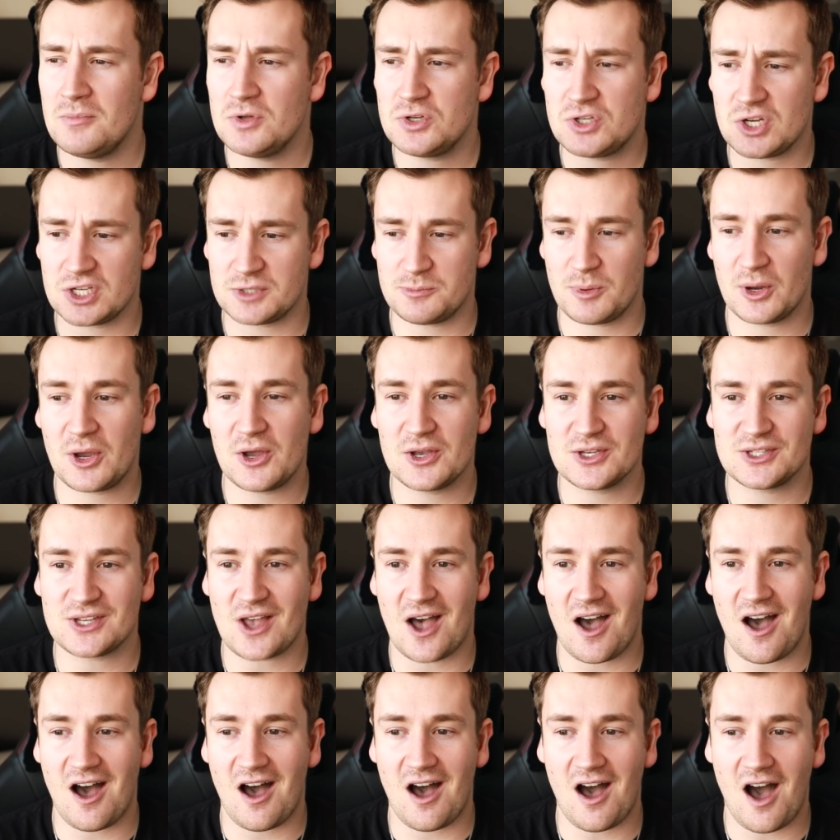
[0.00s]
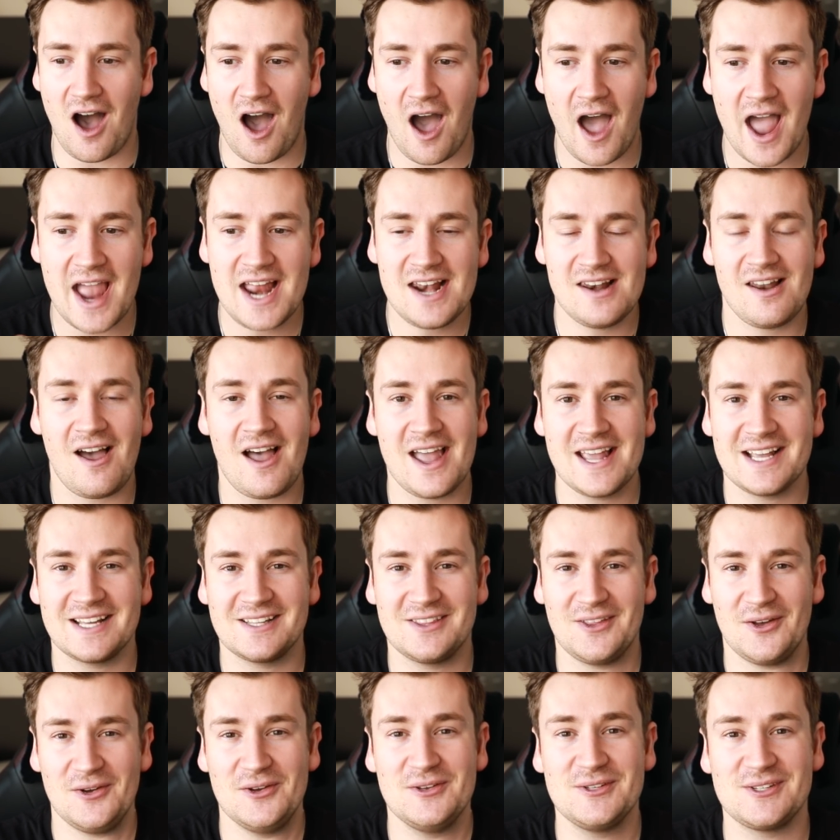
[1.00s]
Just because I
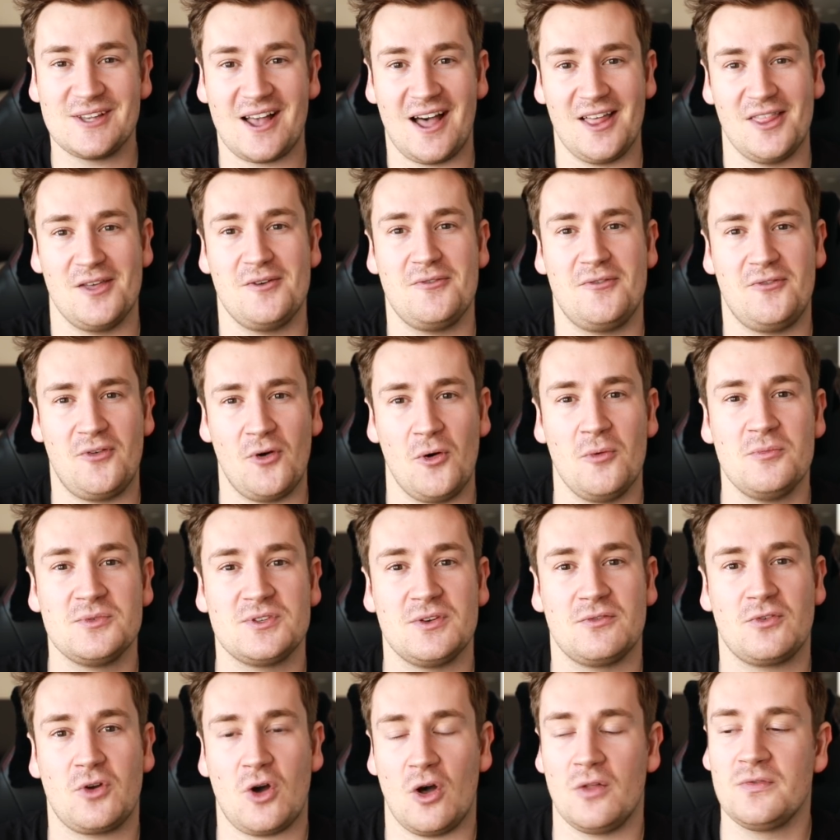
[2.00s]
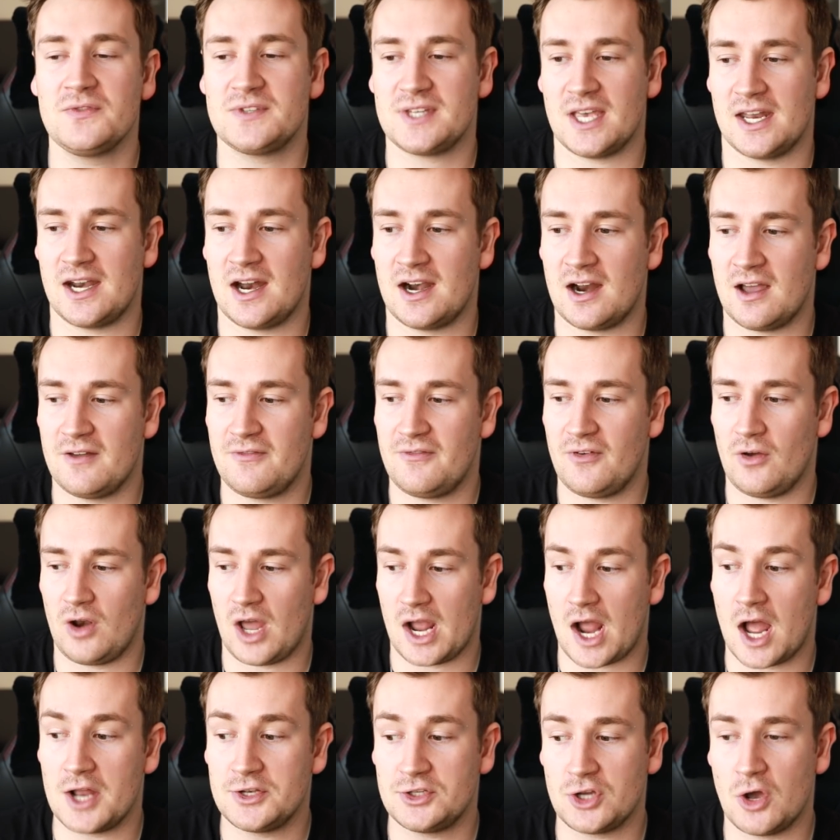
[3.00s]
like those other forms of content, and I feel
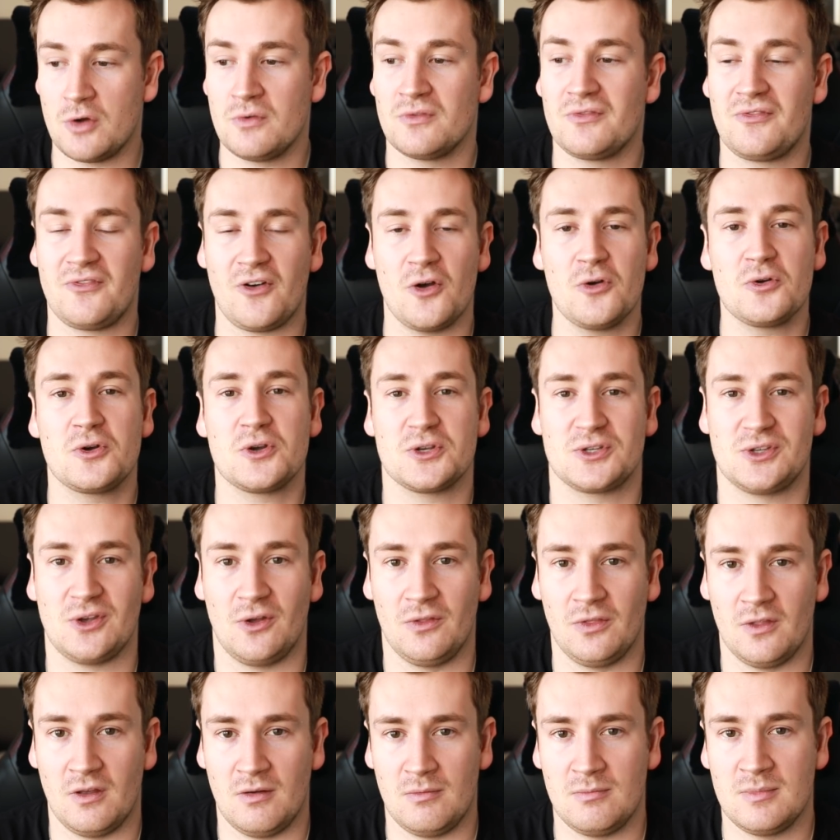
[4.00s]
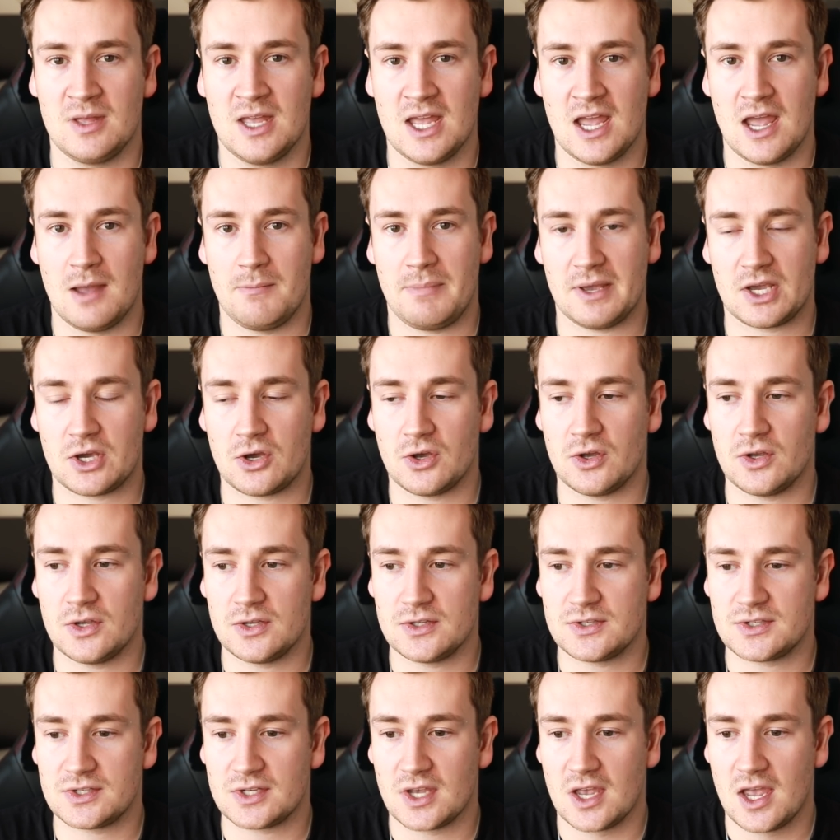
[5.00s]
like I don't focus on them
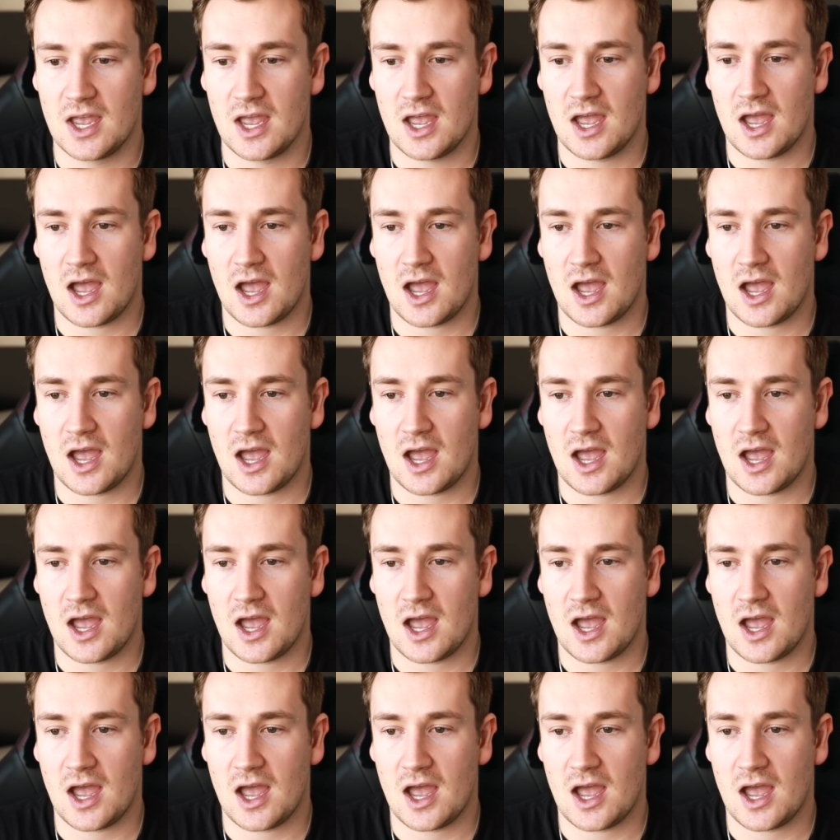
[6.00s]
because,